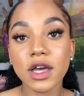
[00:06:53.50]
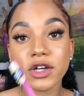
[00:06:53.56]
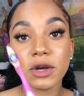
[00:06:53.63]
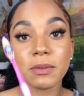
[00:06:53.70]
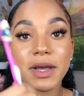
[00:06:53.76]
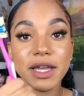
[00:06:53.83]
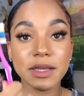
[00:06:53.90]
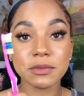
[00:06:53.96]
Go
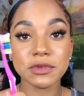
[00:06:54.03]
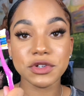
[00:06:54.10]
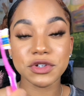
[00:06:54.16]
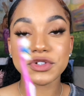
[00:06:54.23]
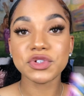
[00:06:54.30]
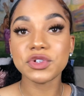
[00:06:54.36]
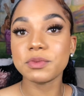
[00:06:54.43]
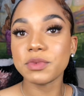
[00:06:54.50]
back in with your
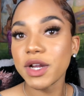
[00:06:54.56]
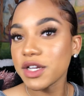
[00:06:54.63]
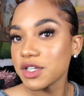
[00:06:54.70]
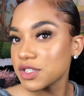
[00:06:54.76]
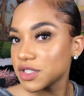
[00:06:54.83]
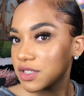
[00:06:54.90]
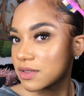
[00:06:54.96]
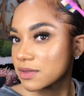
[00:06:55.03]

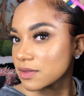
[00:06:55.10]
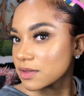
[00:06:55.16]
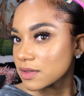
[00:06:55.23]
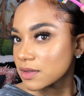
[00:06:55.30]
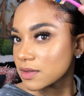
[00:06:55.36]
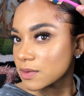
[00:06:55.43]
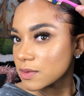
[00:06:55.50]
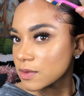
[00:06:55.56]
toothbrush.
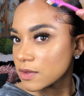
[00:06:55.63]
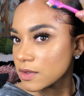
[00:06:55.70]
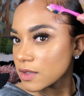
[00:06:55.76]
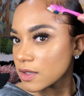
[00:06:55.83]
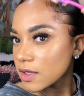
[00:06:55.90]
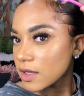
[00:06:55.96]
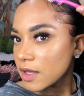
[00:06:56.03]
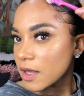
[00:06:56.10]

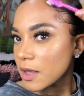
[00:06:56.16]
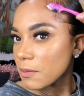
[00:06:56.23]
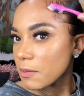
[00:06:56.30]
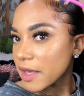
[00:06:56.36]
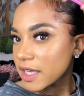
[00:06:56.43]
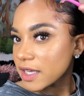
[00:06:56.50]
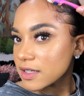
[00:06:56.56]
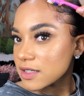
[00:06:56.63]

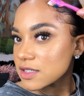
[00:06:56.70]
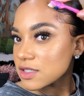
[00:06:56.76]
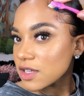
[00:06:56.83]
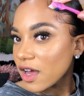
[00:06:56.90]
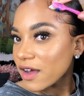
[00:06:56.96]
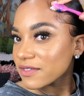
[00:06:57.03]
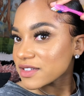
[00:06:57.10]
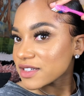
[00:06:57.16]
Make it
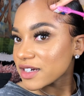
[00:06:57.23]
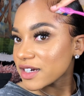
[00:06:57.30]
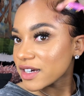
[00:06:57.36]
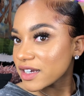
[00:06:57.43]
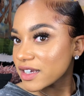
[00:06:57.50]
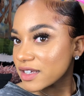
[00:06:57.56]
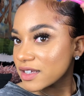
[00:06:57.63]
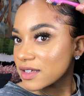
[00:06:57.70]
softer
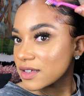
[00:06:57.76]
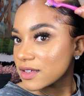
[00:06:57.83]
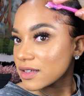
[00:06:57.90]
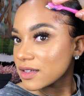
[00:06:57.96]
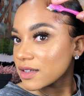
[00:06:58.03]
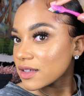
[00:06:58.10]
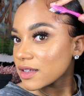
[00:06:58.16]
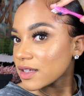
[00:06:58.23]

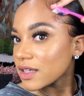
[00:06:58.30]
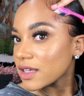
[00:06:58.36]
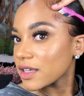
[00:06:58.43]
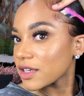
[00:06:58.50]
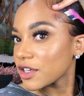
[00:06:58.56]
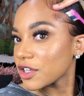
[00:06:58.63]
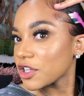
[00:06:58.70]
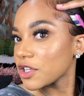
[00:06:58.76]

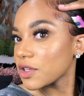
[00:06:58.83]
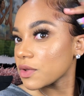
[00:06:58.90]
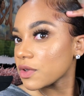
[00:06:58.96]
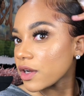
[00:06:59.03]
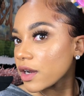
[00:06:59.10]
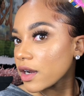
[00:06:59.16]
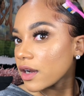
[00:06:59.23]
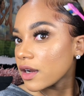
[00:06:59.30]
and
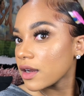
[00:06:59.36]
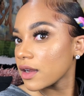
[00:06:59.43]
cuter.